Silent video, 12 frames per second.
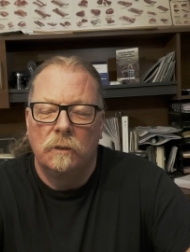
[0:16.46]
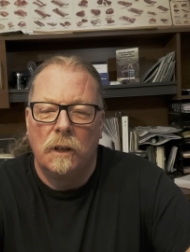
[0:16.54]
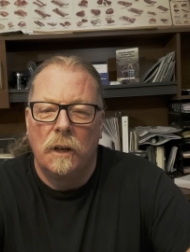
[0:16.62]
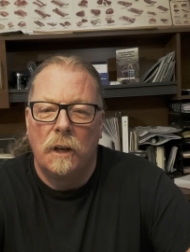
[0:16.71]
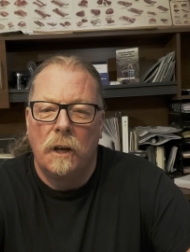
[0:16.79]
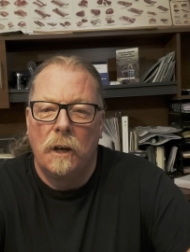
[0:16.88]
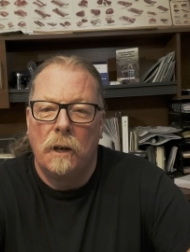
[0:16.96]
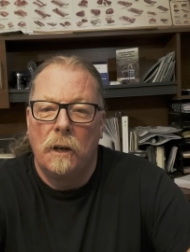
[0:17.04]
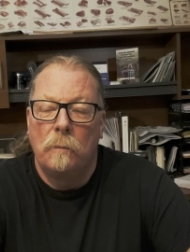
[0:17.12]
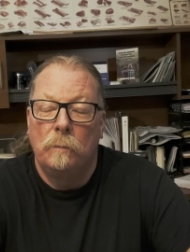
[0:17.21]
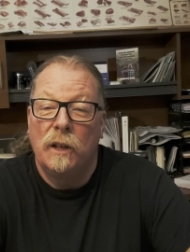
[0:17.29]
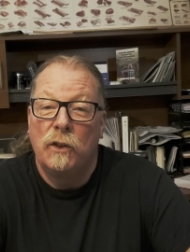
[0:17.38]
a
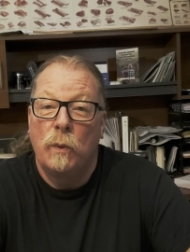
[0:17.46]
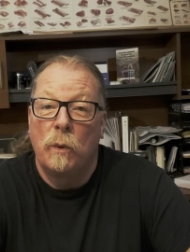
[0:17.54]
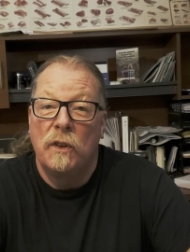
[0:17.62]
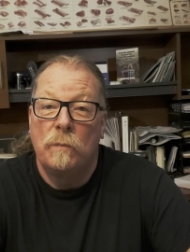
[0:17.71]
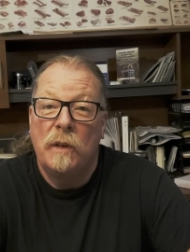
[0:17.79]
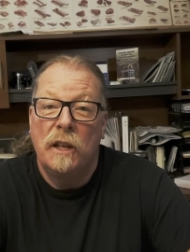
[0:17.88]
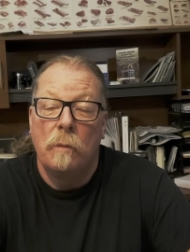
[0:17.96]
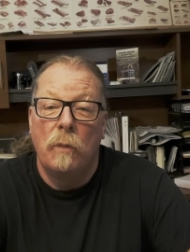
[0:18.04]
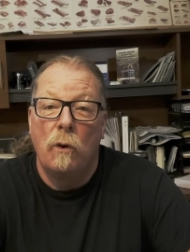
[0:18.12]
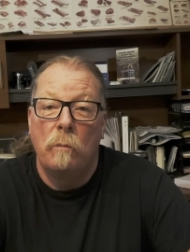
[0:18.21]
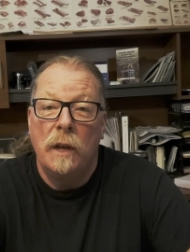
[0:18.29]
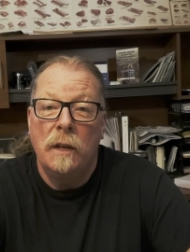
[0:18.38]
uh, place where we speak
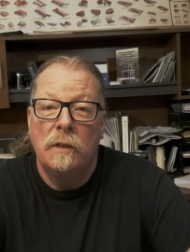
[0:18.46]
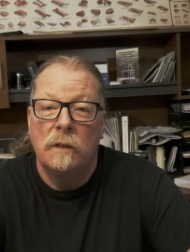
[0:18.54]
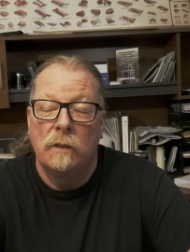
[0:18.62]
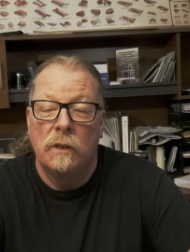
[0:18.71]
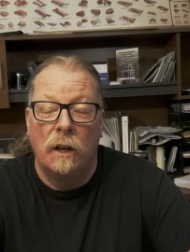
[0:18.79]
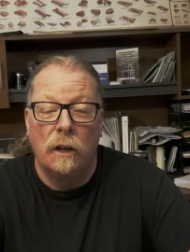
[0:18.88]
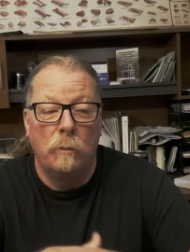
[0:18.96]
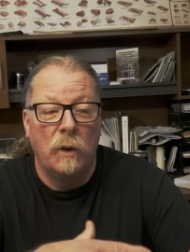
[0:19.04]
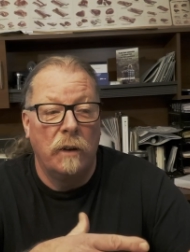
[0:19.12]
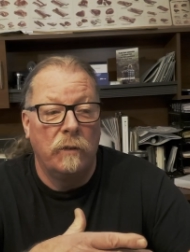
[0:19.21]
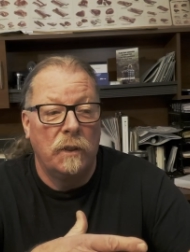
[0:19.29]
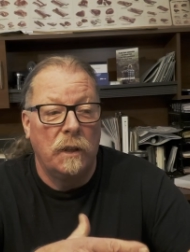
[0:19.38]
about meat, talk
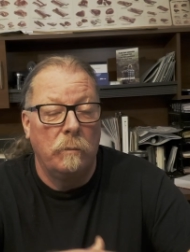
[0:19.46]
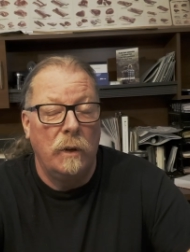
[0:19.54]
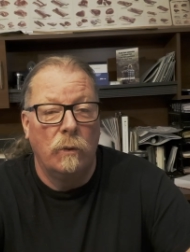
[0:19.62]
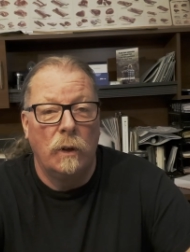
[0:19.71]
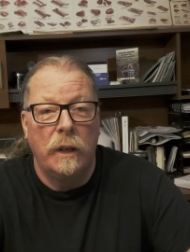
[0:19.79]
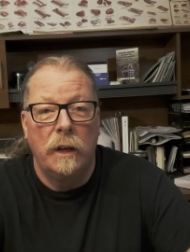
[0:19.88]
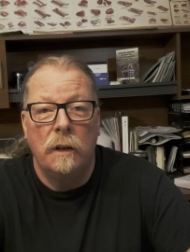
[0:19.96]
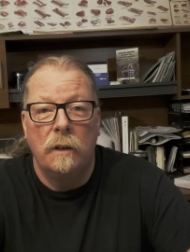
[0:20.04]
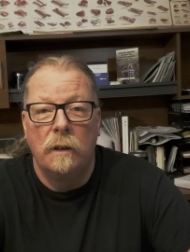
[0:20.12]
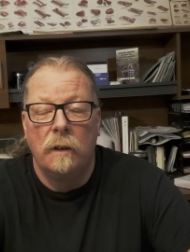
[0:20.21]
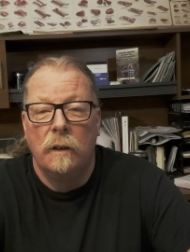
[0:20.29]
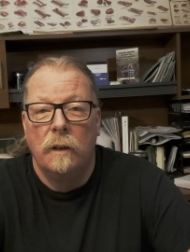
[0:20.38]
about everything meat related.
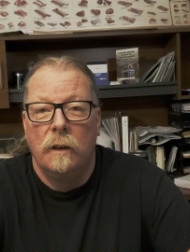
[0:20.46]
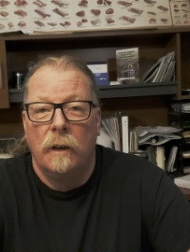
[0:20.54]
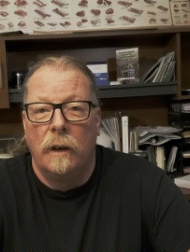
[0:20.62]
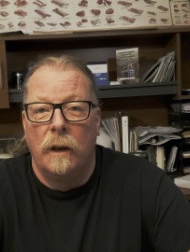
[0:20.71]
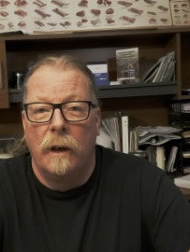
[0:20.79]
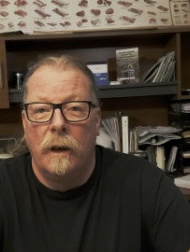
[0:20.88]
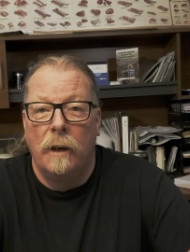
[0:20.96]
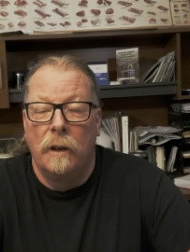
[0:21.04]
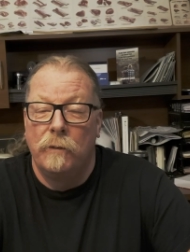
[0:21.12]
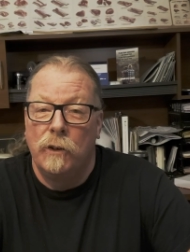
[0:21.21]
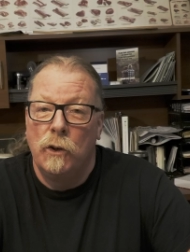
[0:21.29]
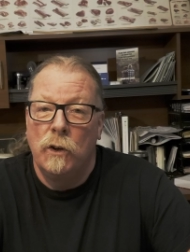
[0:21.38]
Uh,
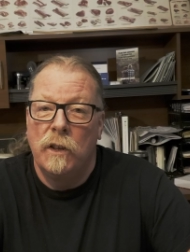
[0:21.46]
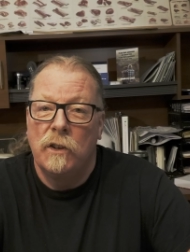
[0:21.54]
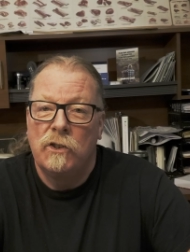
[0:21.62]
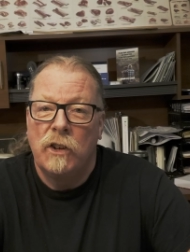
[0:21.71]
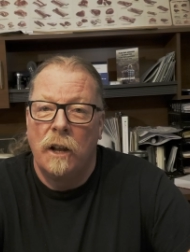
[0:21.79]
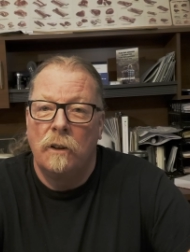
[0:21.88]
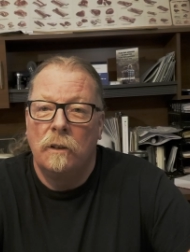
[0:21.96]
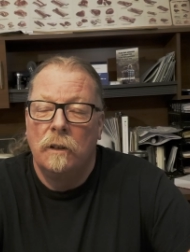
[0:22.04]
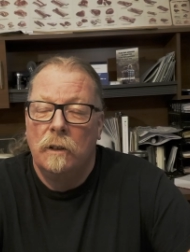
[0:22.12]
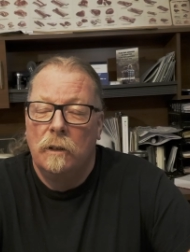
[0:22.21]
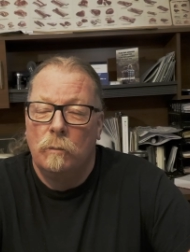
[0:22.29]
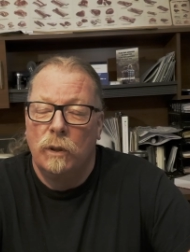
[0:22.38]
if you're new to this channel,
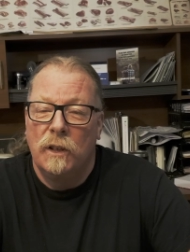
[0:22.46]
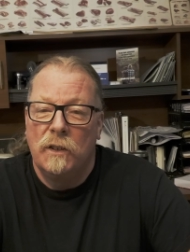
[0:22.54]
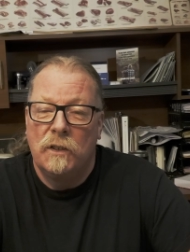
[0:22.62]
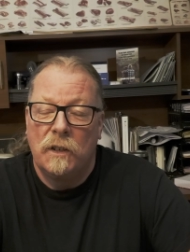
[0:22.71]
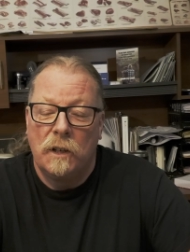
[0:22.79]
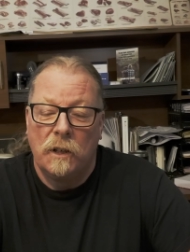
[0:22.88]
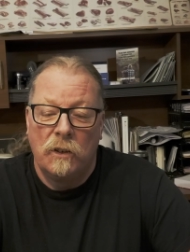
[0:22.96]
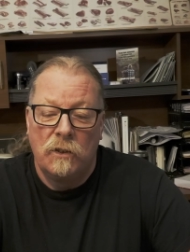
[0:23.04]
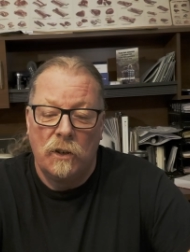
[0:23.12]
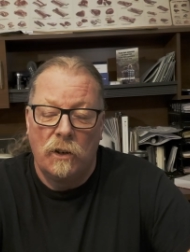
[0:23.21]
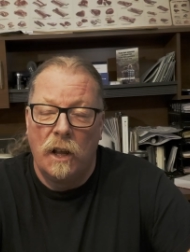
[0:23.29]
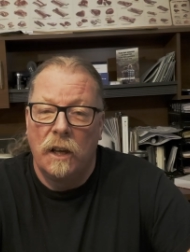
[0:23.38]
please uh,
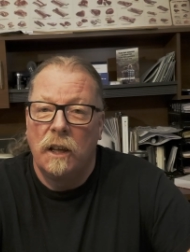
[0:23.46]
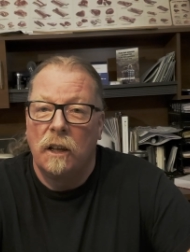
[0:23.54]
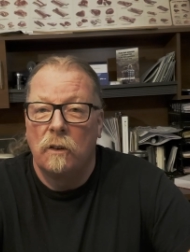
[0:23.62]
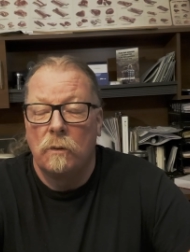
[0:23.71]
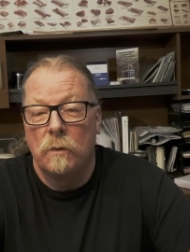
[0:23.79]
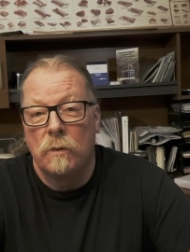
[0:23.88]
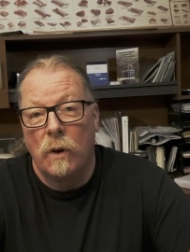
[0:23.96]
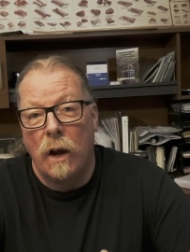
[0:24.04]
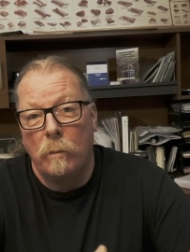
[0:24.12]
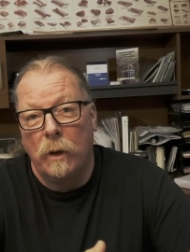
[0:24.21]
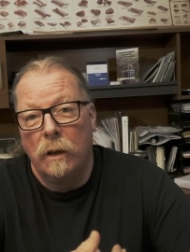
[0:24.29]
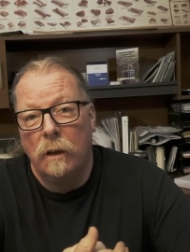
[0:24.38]
consider liking and
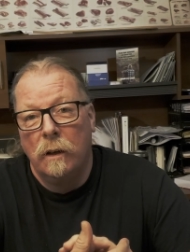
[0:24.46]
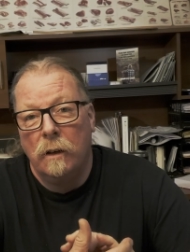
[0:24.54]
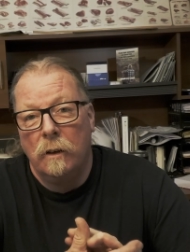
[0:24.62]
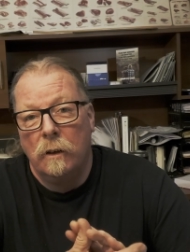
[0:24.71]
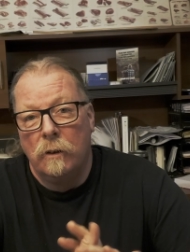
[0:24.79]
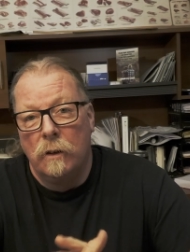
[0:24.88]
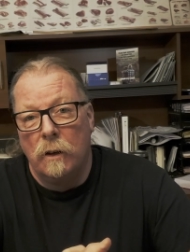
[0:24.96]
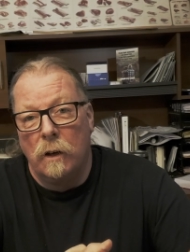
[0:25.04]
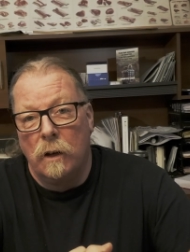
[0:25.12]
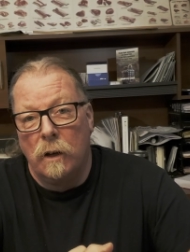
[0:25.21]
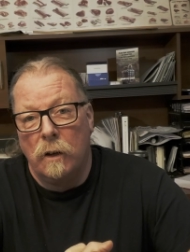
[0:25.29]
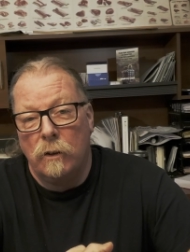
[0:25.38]
subscribing
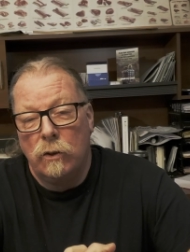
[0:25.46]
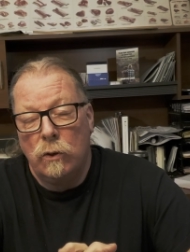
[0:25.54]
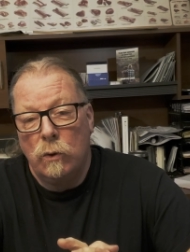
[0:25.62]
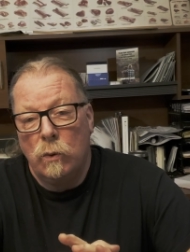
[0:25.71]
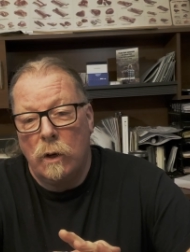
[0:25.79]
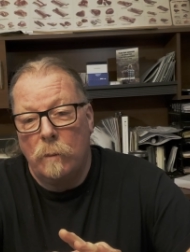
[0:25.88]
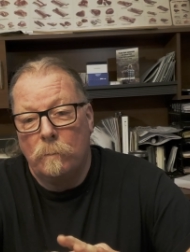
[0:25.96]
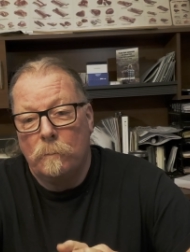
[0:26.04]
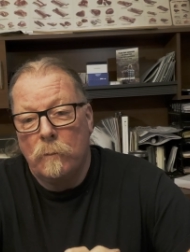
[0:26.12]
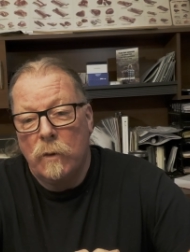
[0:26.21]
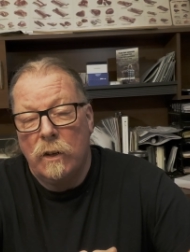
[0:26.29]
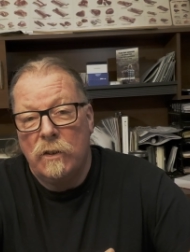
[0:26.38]
uh, to um,
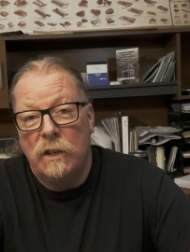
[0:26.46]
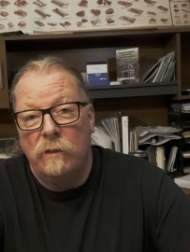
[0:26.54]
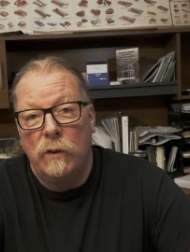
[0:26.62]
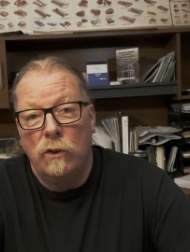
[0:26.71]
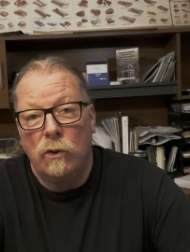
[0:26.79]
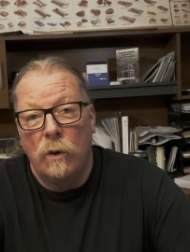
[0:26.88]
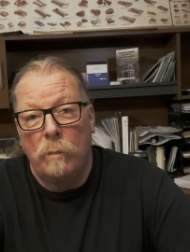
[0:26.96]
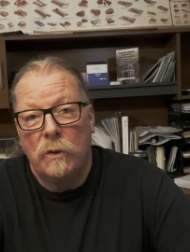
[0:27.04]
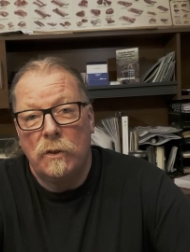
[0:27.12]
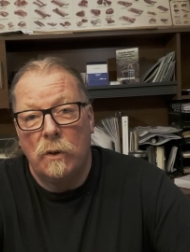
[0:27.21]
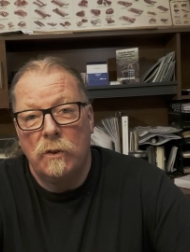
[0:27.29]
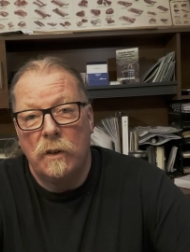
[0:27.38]
see future
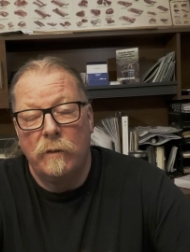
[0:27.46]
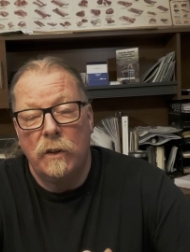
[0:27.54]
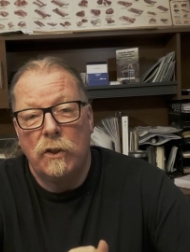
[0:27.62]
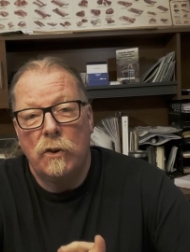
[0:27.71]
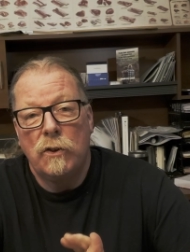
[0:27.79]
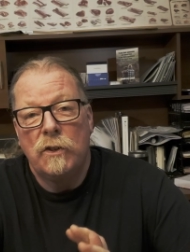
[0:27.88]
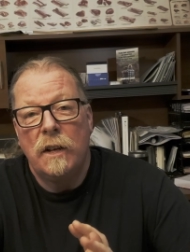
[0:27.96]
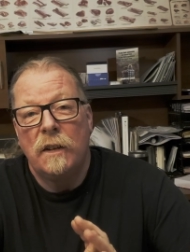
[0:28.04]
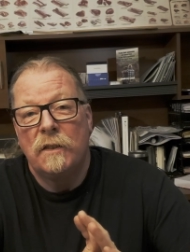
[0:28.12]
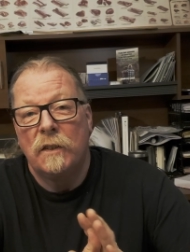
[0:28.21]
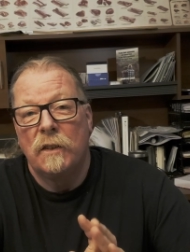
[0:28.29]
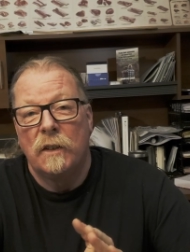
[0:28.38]
episodes every Thursday
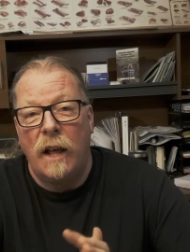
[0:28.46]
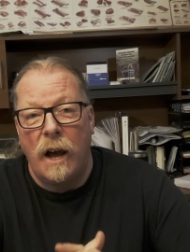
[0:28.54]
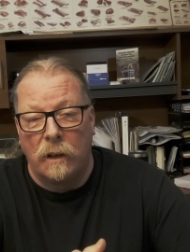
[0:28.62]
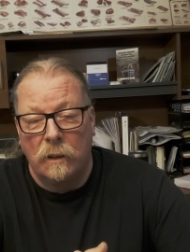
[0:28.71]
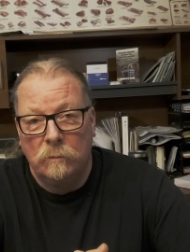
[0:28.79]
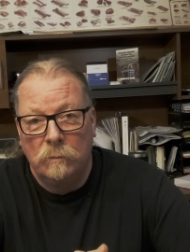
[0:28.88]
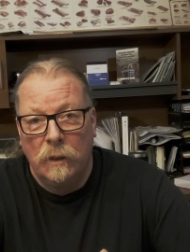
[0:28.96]
at six o'clock.